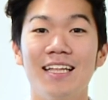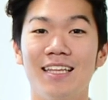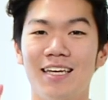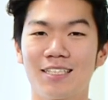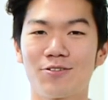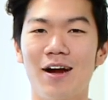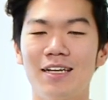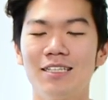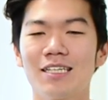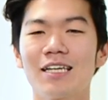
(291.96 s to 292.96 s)
That's right,
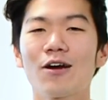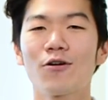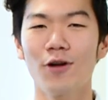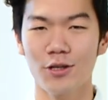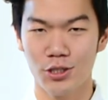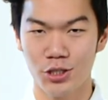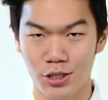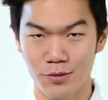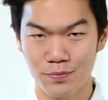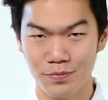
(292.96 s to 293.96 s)
it's a
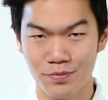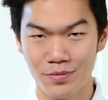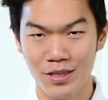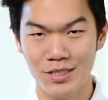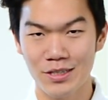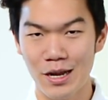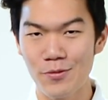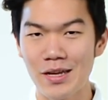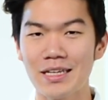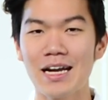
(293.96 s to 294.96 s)
crotchet. So now
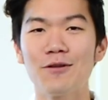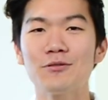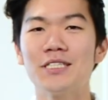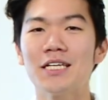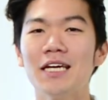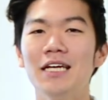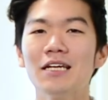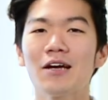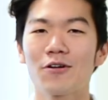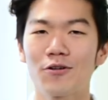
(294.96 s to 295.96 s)
we're counting
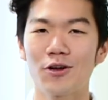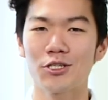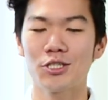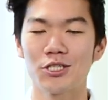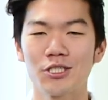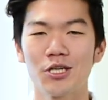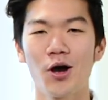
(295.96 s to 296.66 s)
in crotchets.